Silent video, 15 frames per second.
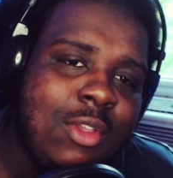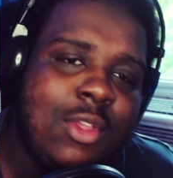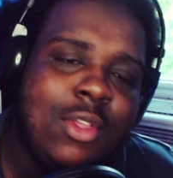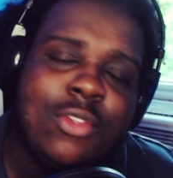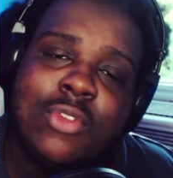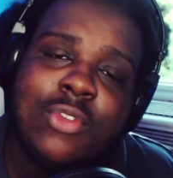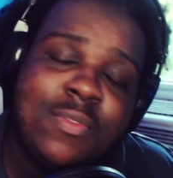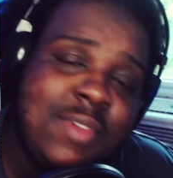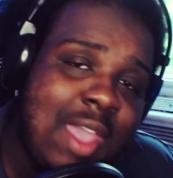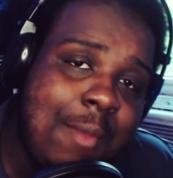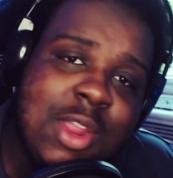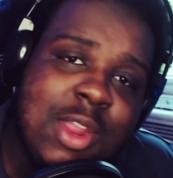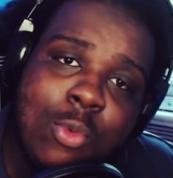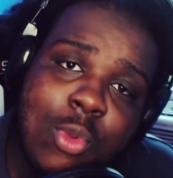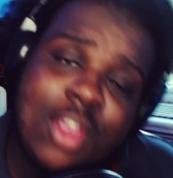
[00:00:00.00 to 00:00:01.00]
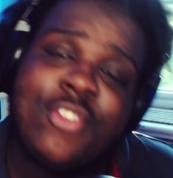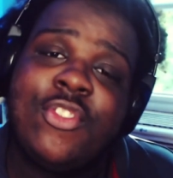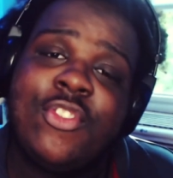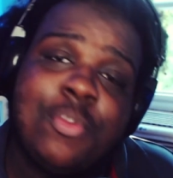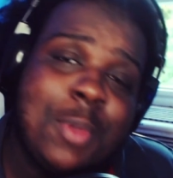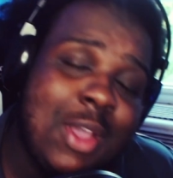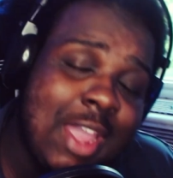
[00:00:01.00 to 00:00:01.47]
So if you have any
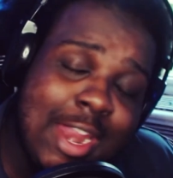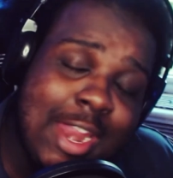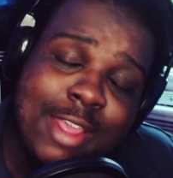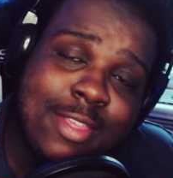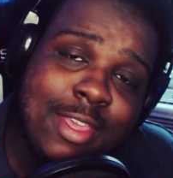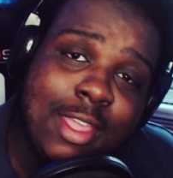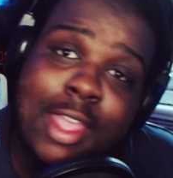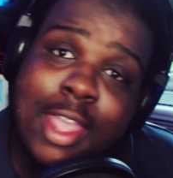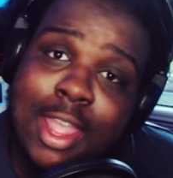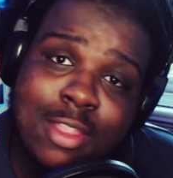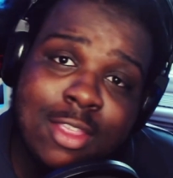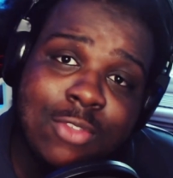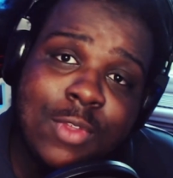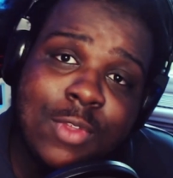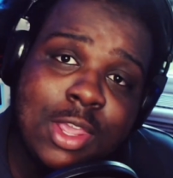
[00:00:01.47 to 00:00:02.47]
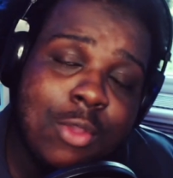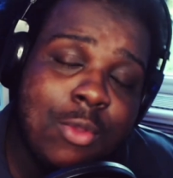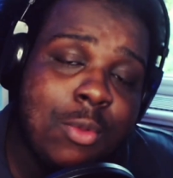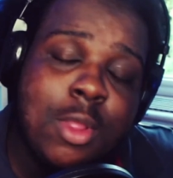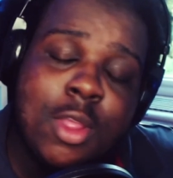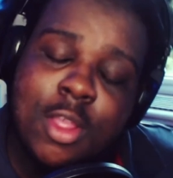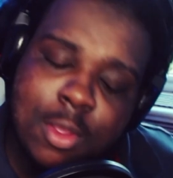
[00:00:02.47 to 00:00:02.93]
questions about anything in this
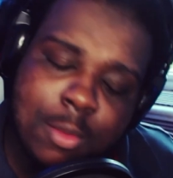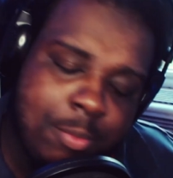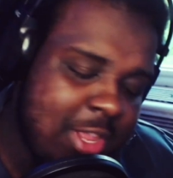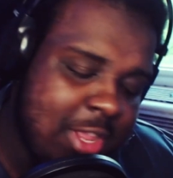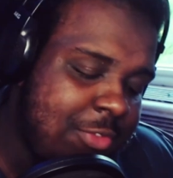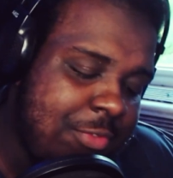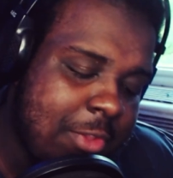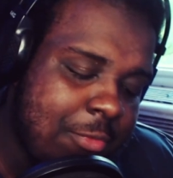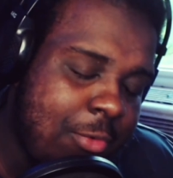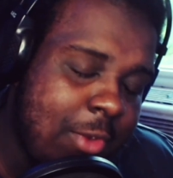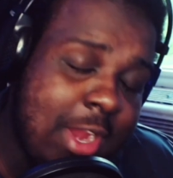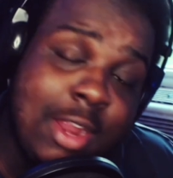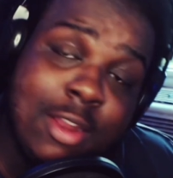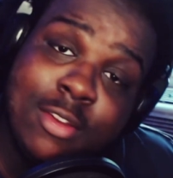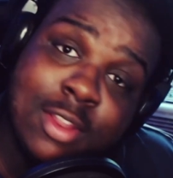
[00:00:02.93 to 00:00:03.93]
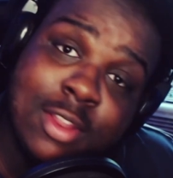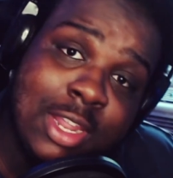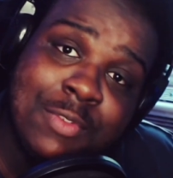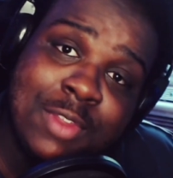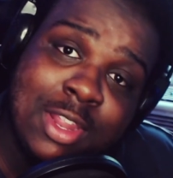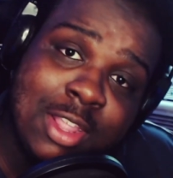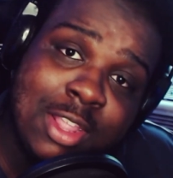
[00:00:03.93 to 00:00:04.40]
video, please feel free to
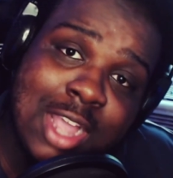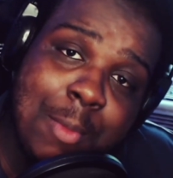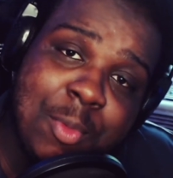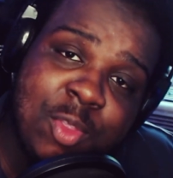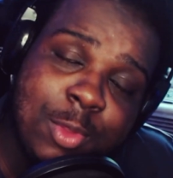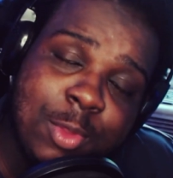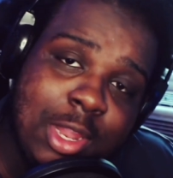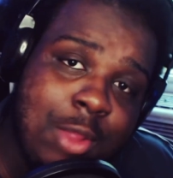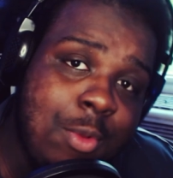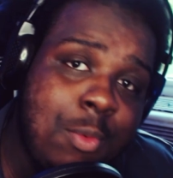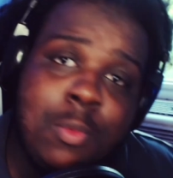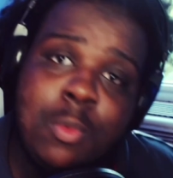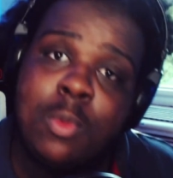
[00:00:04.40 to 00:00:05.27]
leave it in the comments below,